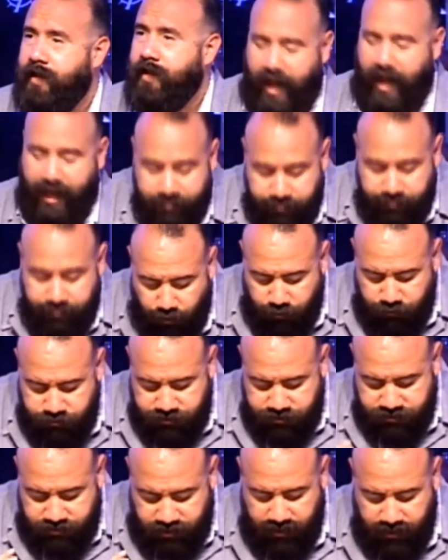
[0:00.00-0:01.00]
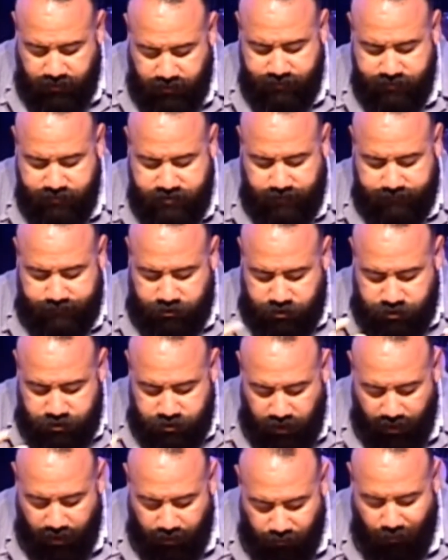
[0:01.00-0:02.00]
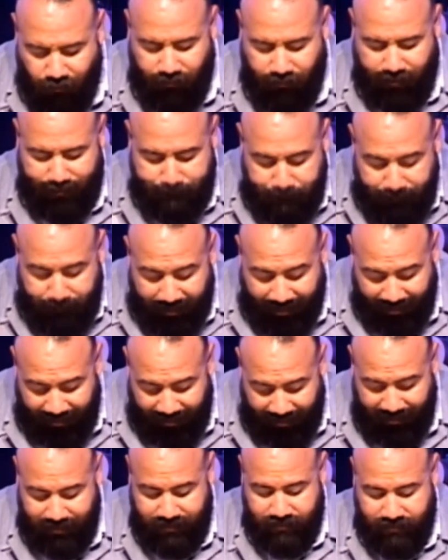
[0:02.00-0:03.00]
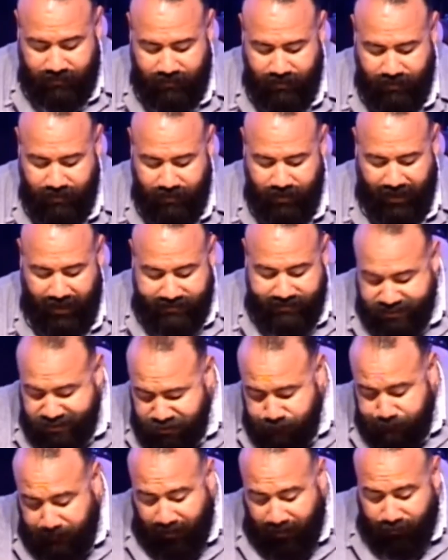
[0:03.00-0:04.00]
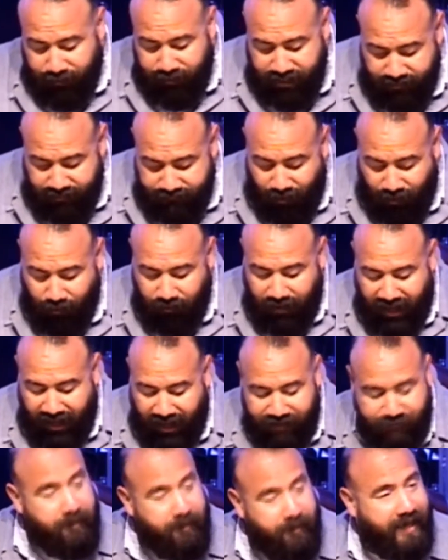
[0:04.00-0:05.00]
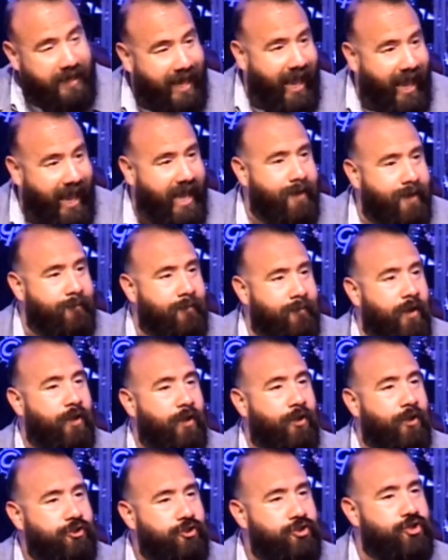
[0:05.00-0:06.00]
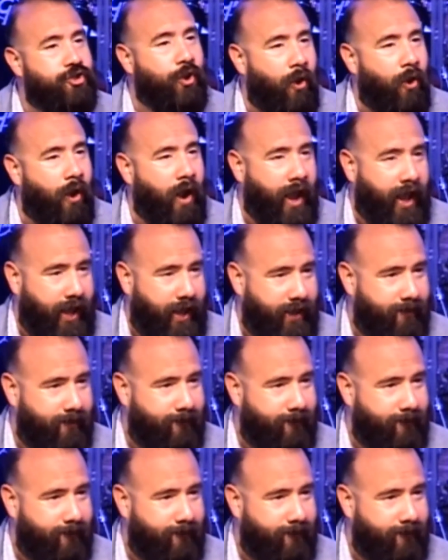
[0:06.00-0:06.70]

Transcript: And those tears of sorrow and pain and disparity of all life became joy